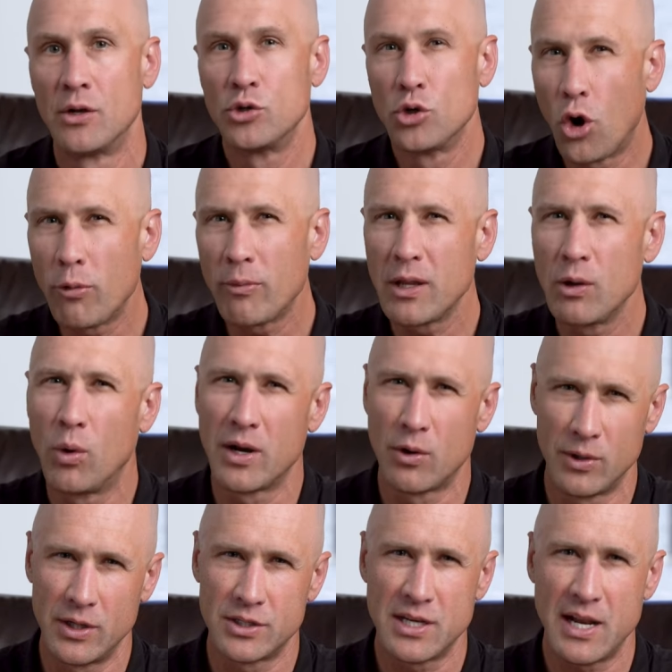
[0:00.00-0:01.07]
Normally, what a
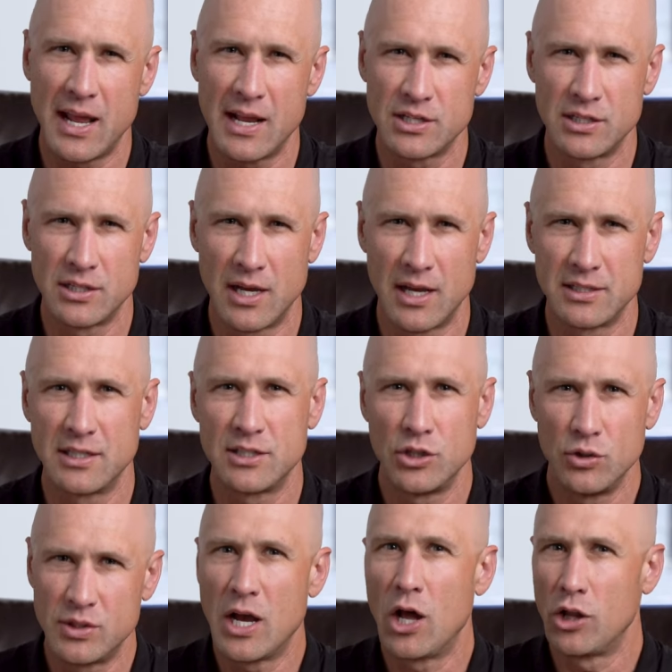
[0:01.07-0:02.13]
real estate agent does is
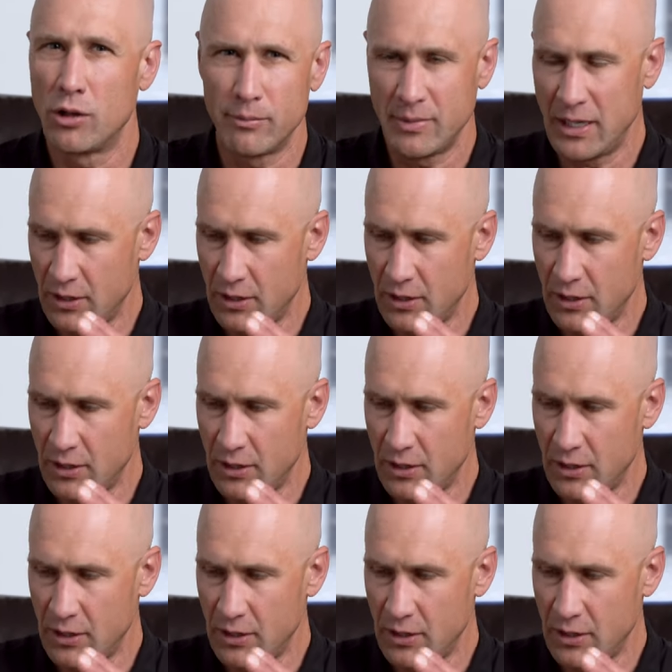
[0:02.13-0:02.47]
you tell them,